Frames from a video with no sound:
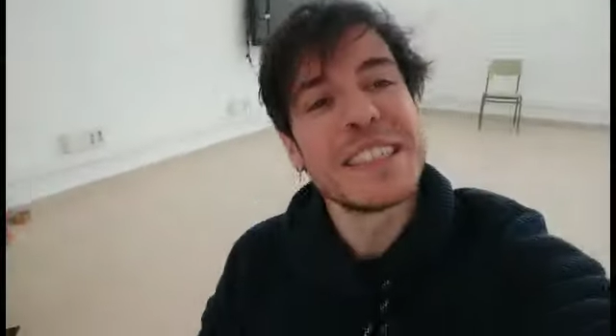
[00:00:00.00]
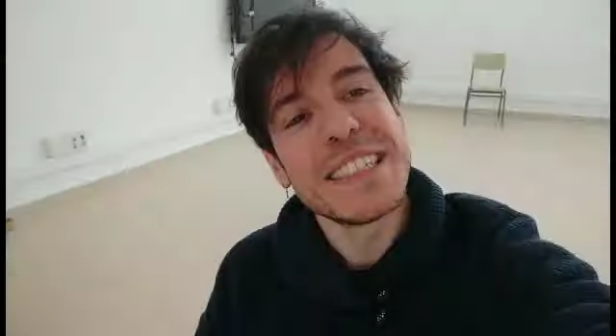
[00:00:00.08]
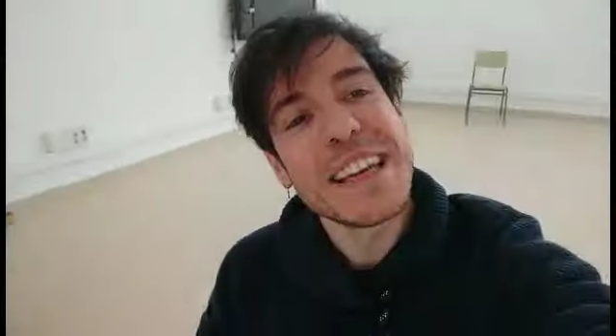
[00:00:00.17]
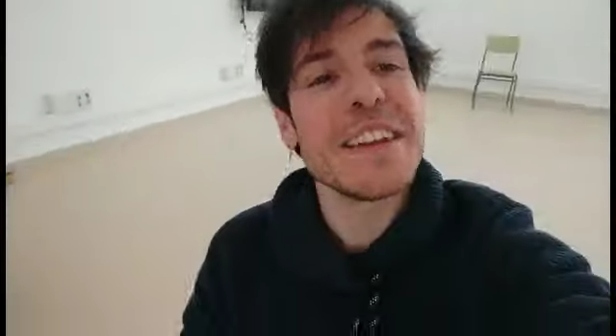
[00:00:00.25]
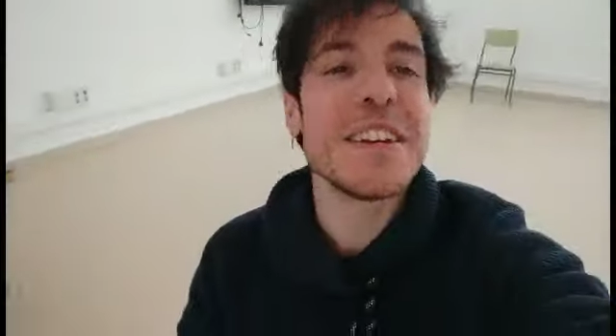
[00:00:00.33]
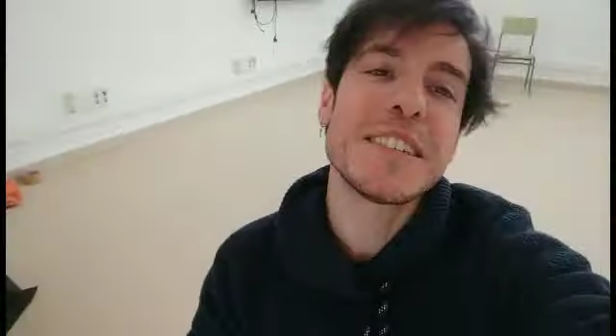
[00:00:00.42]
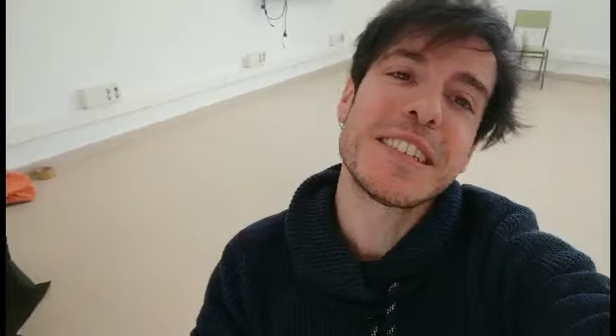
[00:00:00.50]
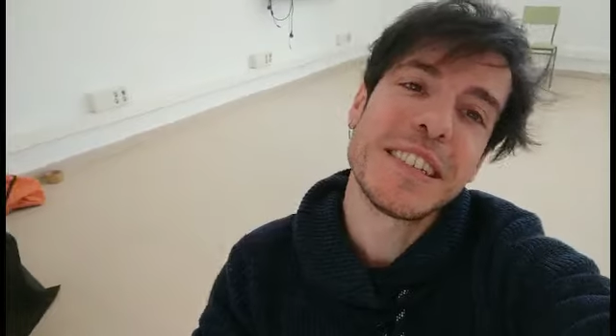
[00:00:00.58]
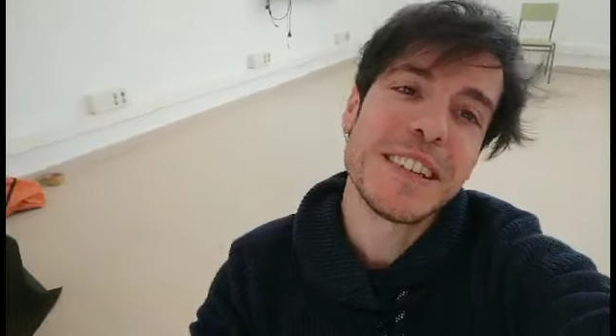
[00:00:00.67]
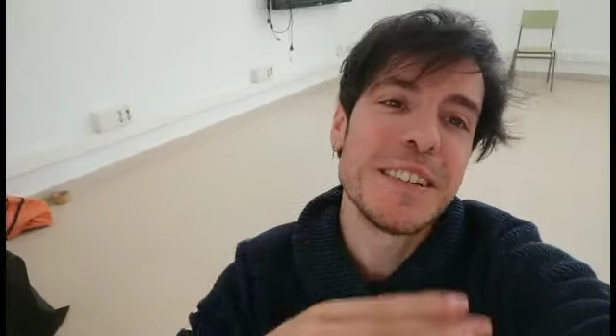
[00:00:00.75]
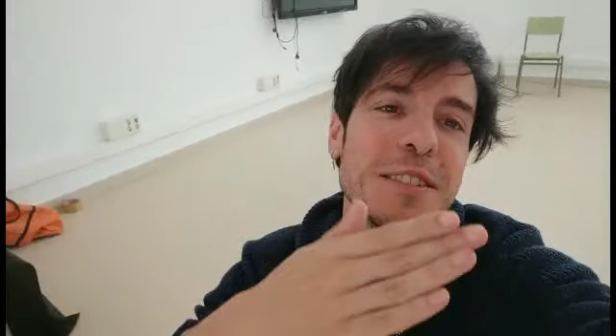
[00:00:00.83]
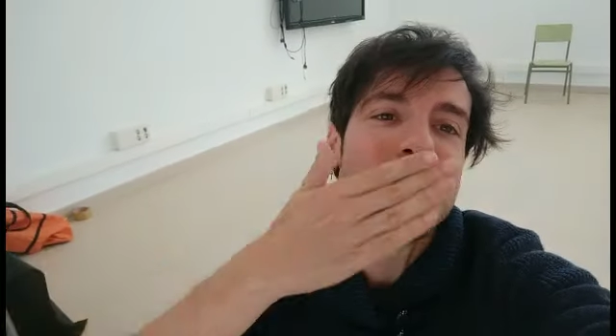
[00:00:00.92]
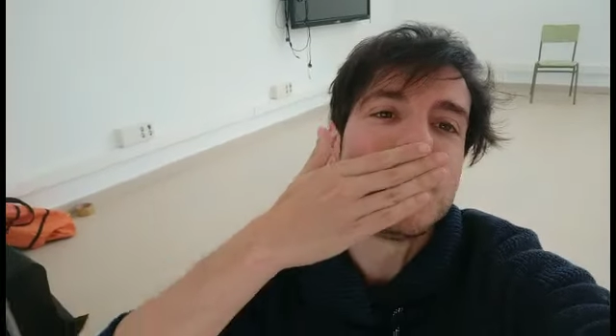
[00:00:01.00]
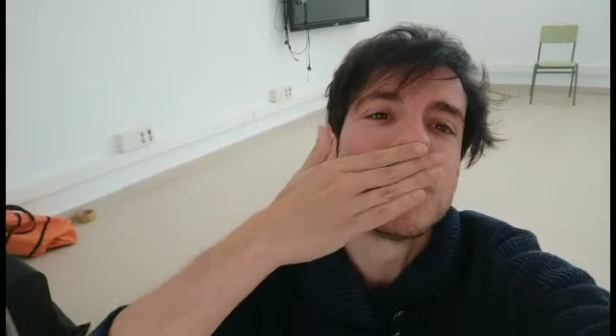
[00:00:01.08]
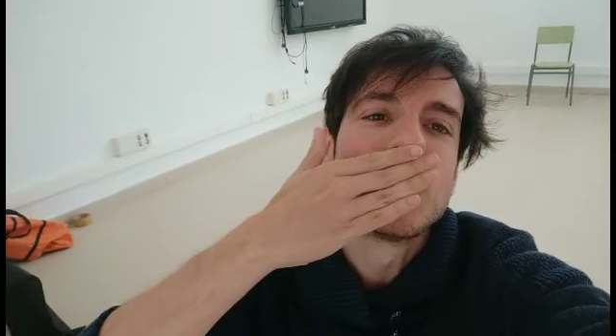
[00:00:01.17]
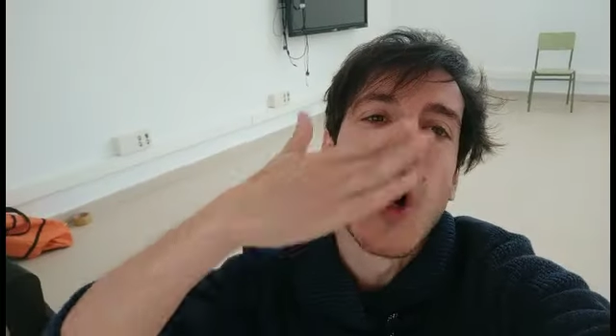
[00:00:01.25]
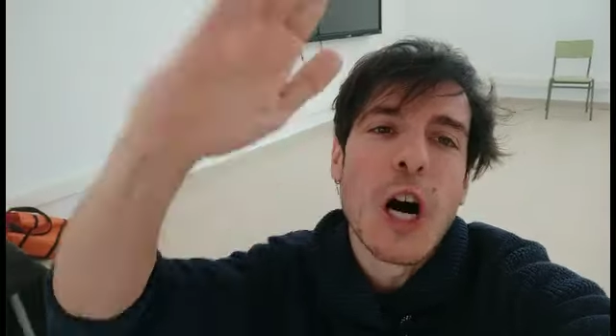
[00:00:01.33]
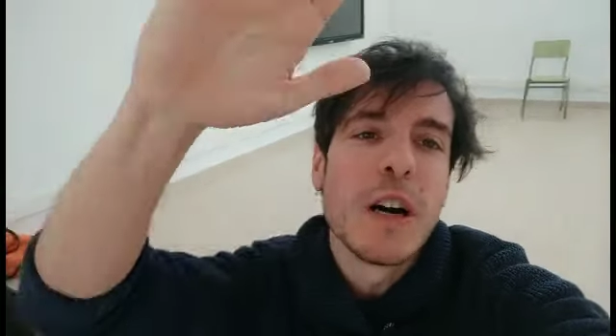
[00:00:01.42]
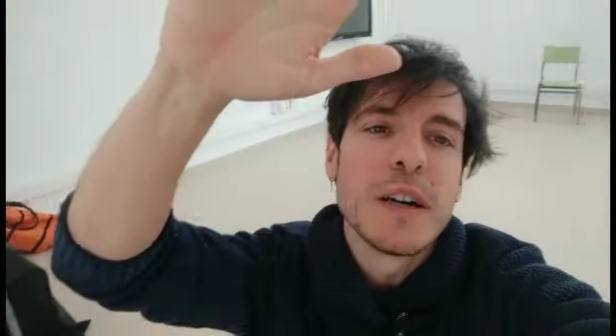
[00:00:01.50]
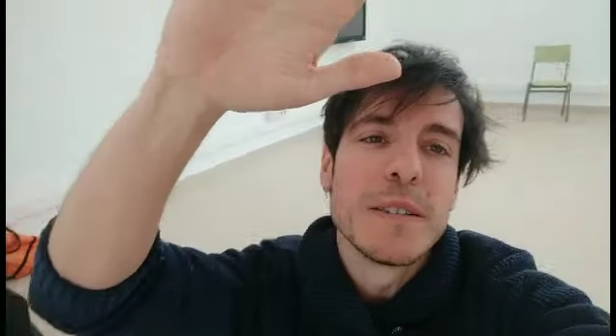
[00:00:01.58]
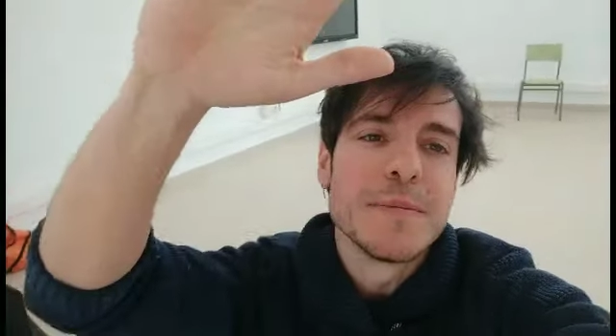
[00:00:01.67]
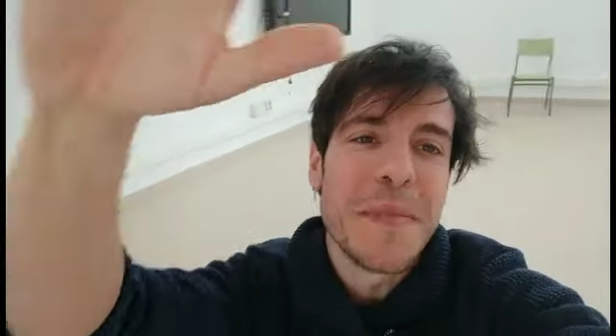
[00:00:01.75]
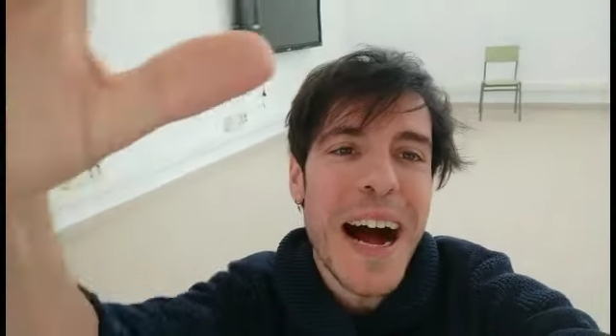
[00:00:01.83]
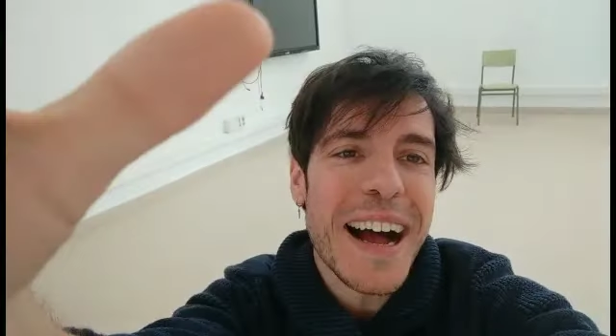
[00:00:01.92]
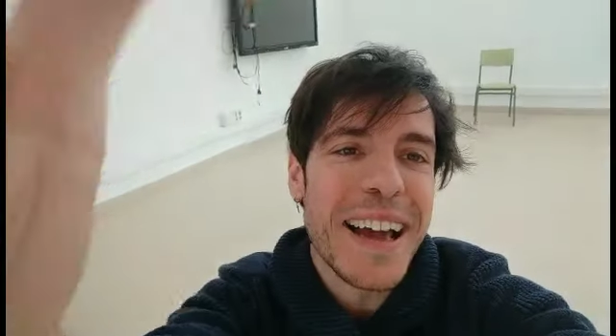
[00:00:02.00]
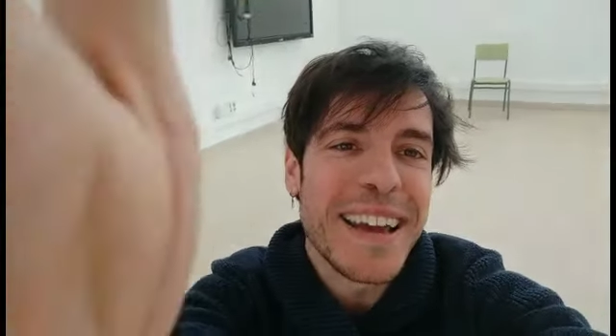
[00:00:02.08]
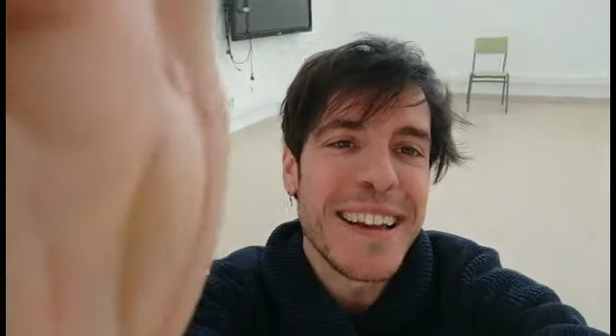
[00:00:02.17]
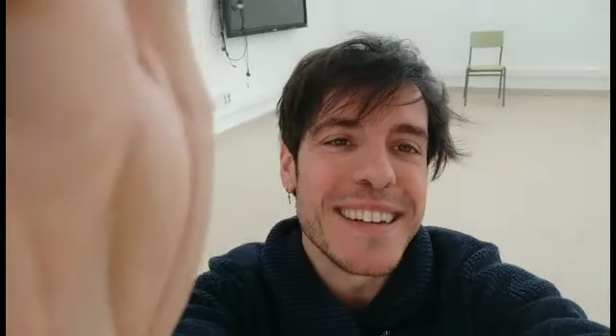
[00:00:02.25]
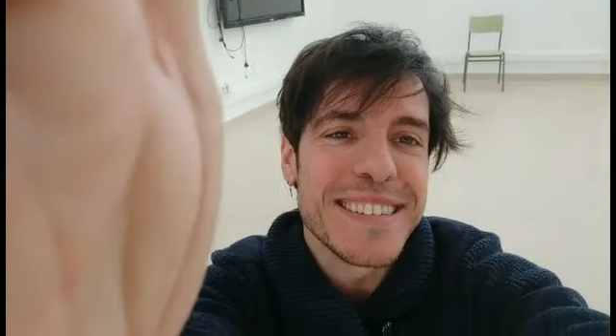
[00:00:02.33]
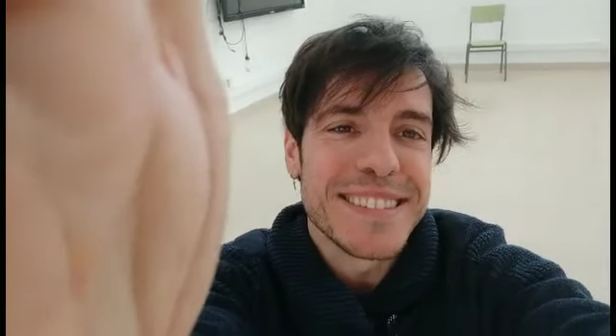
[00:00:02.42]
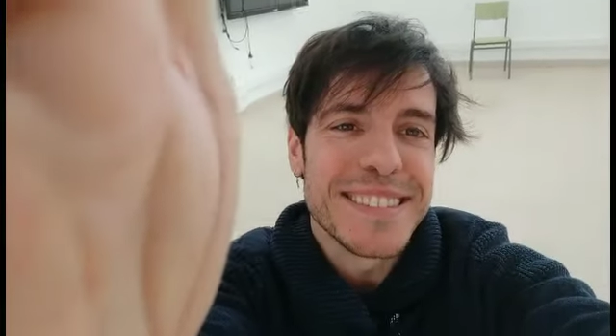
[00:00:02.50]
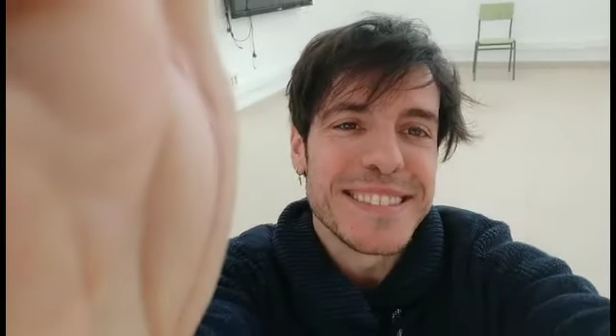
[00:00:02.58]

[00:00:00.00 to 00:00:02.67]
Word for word: see you soon. Bye.